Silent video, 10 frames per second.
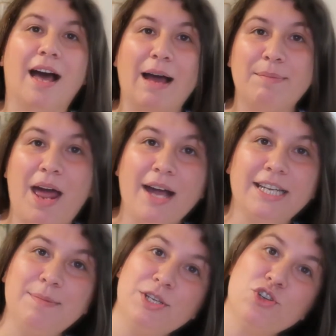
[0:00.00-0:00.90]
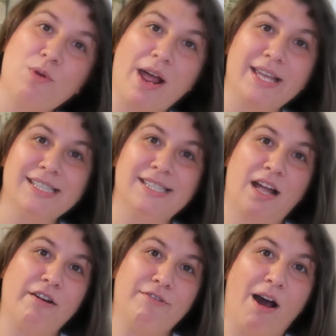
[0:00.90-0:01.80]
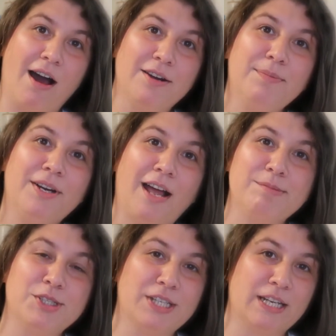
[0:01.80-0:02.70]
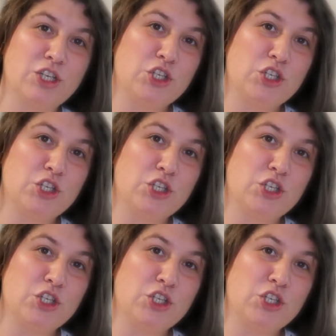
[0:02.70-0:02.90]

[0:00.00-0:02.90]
I'm not going to be trying stuff on, but I'm just going to